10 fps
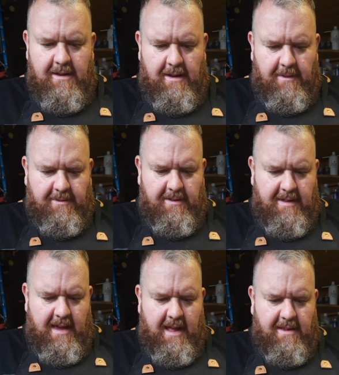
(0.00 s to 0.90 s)
up to
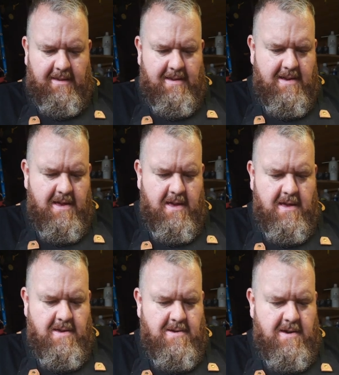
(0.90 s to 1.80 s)
the end.
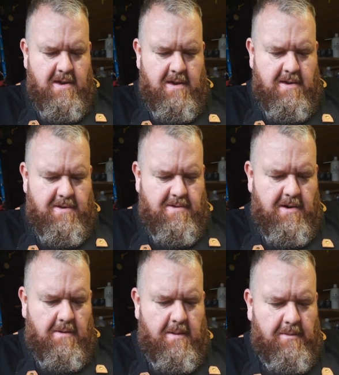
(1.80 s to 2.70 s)

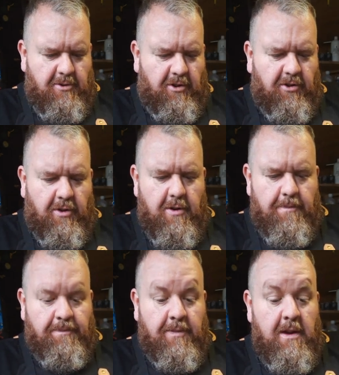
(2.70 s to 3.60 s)
So remember, just
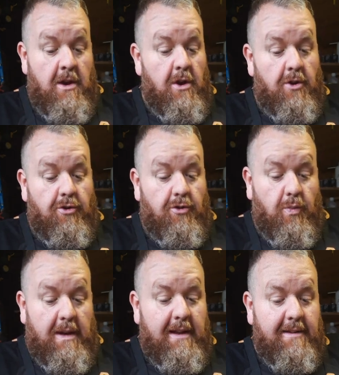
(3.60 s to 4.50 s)

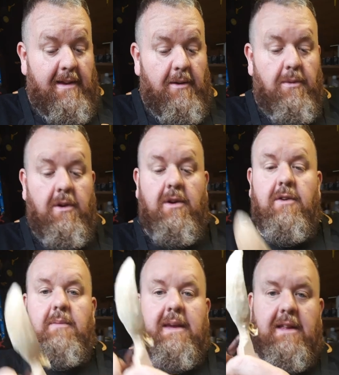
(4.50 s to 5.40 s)
whittle it down,
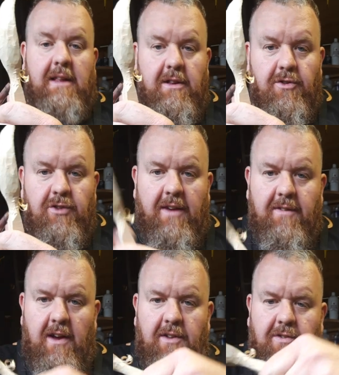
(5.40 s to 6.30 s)
making little shave
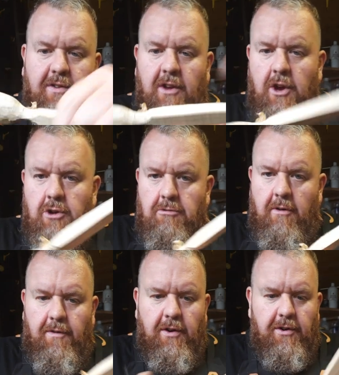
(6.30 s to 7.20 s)
cuts,
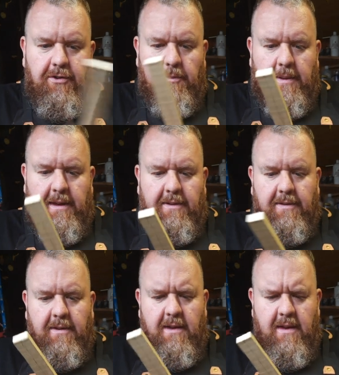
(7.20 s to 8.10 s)
reverse the
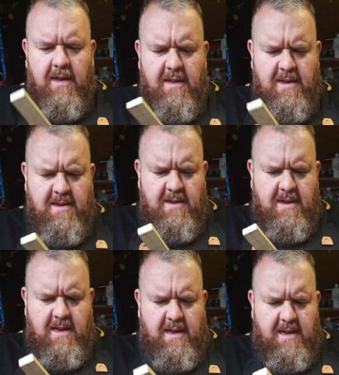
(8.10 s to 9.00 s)
piece
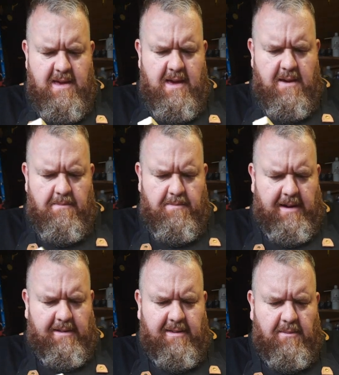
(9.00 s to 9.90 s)
and
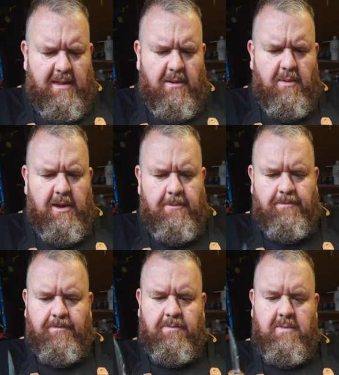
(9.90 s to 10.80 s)
back down that way.
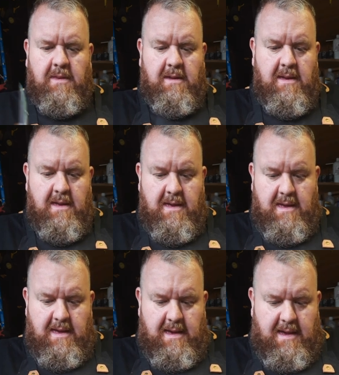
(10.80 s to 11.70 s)

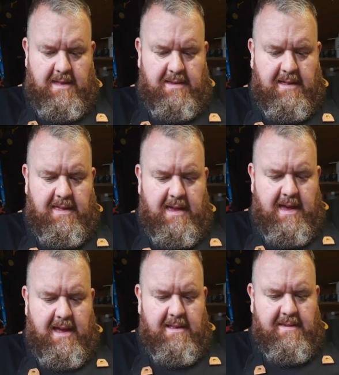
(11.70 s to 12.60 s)
And in the
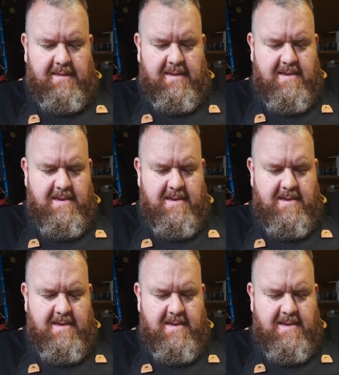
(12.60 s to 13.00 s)
end,